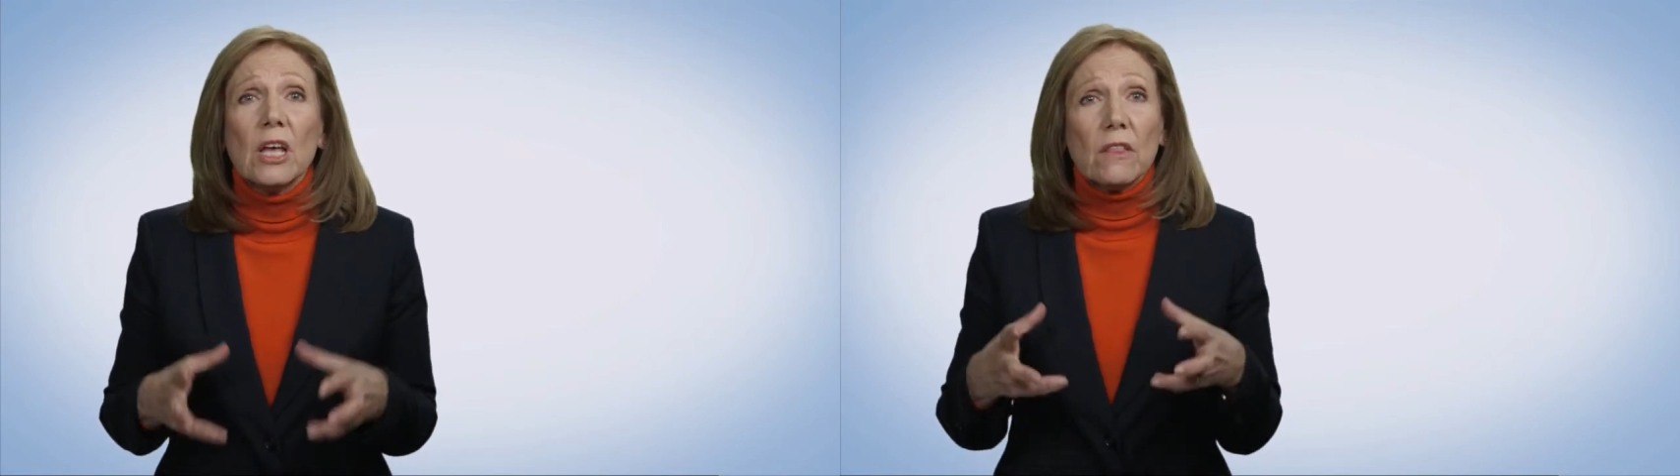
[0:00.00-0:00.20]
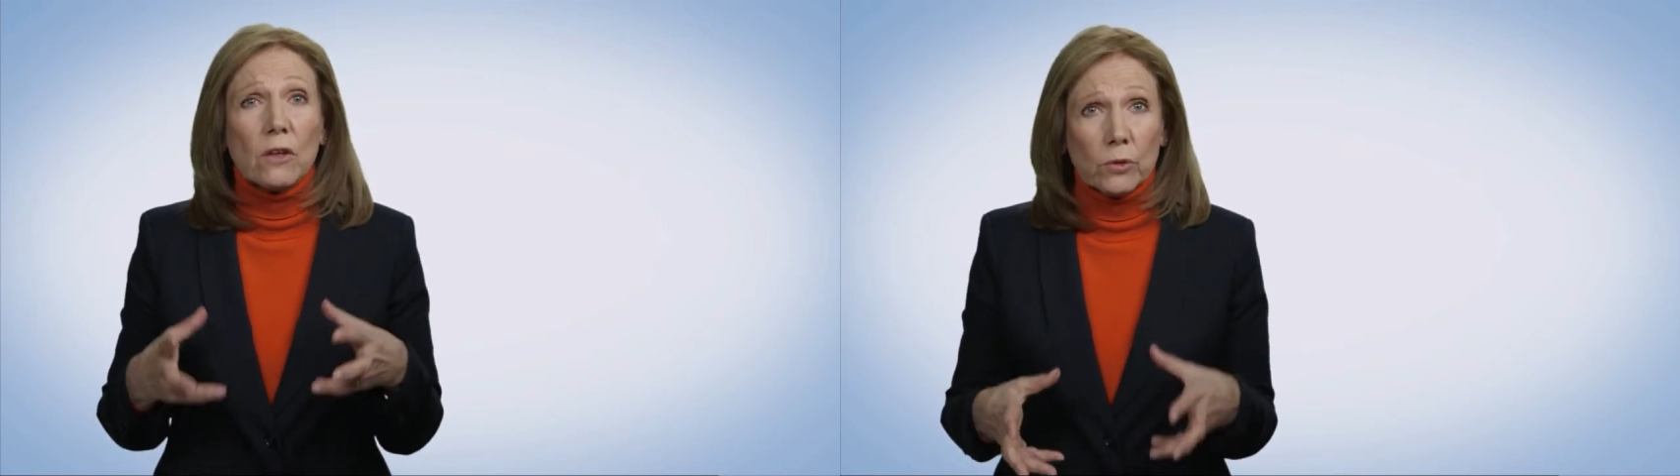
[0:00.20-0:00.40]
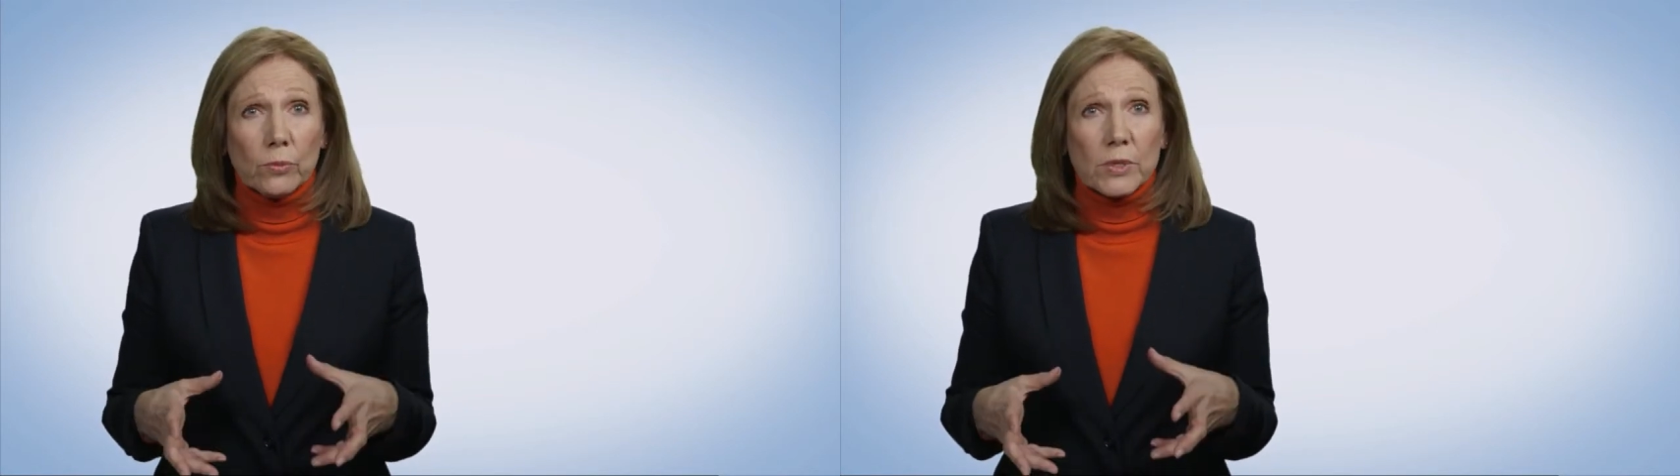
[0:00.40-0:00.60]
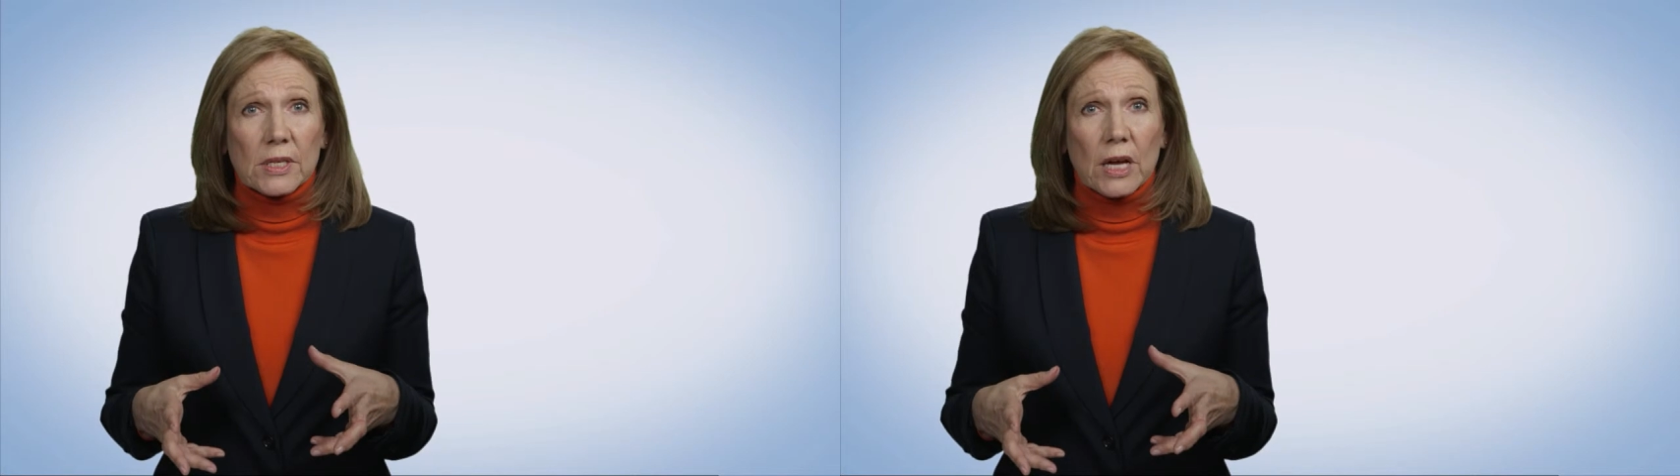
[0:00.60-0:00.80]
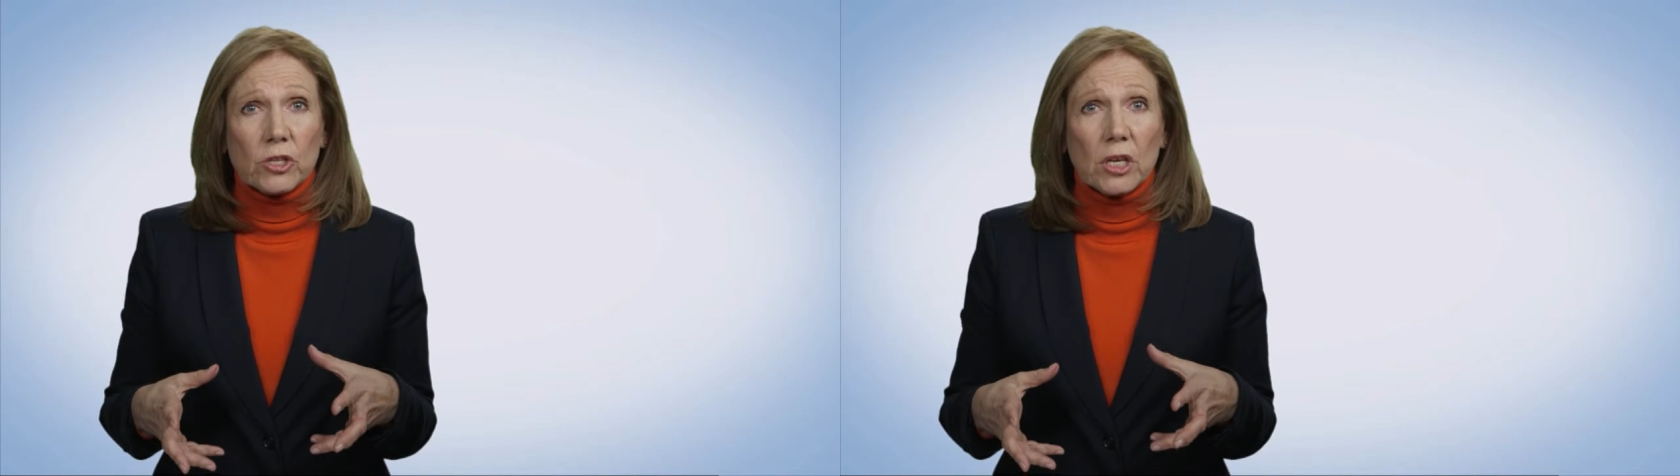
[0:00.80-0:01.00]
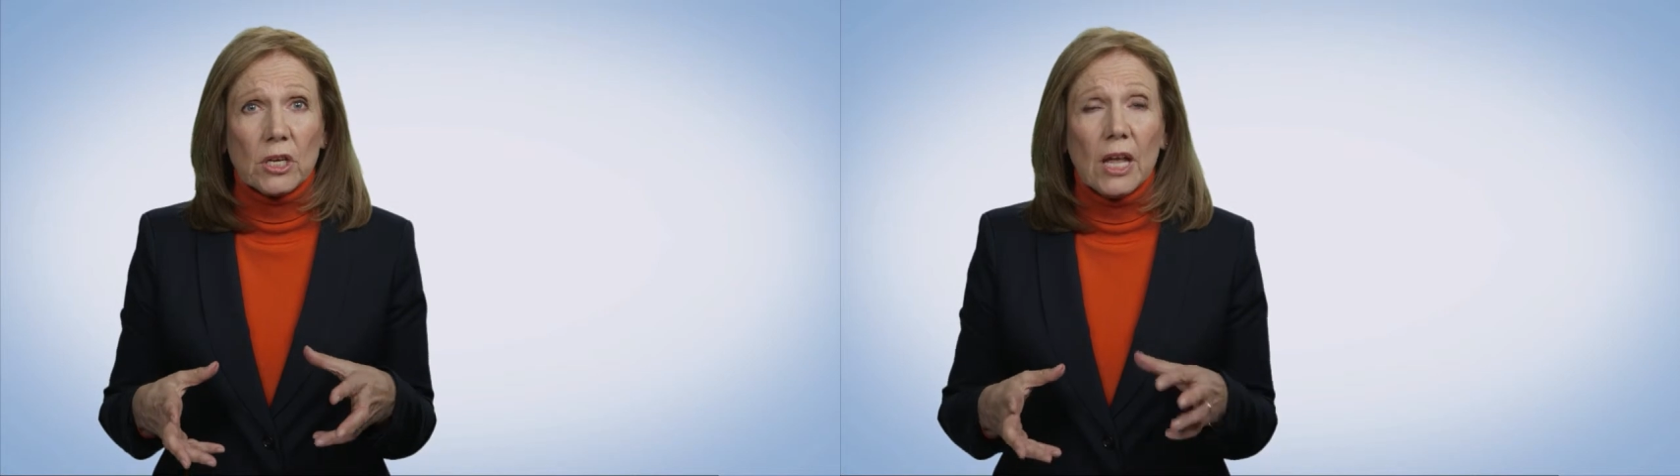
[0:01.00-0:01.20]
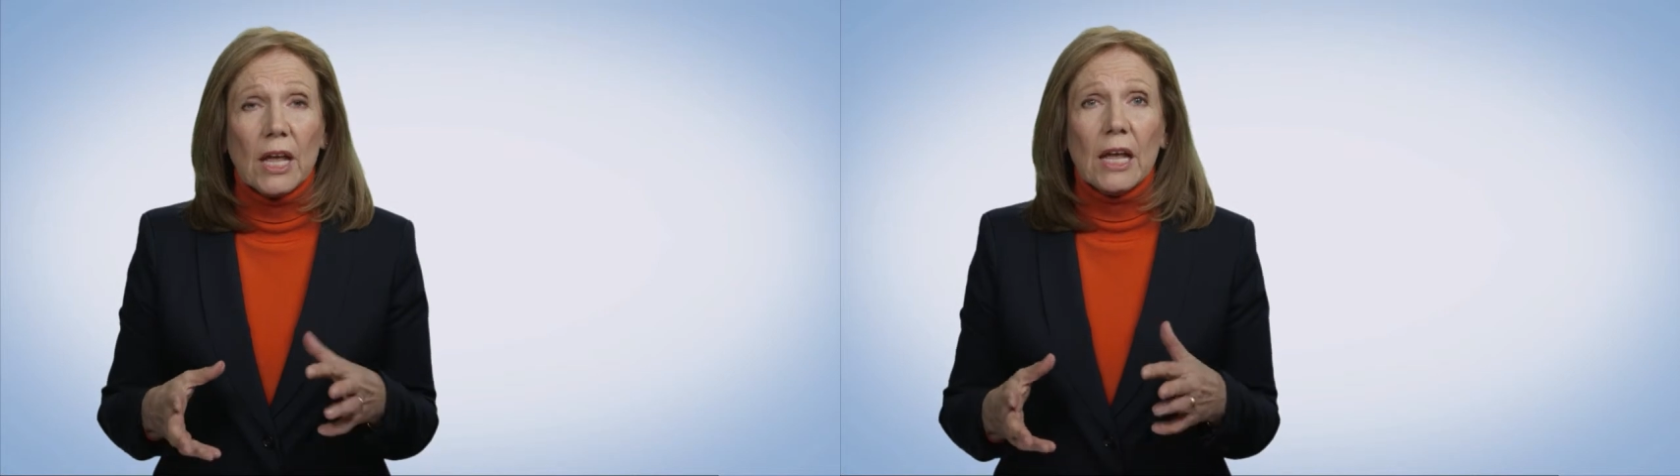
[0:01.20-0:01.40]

in the group discussion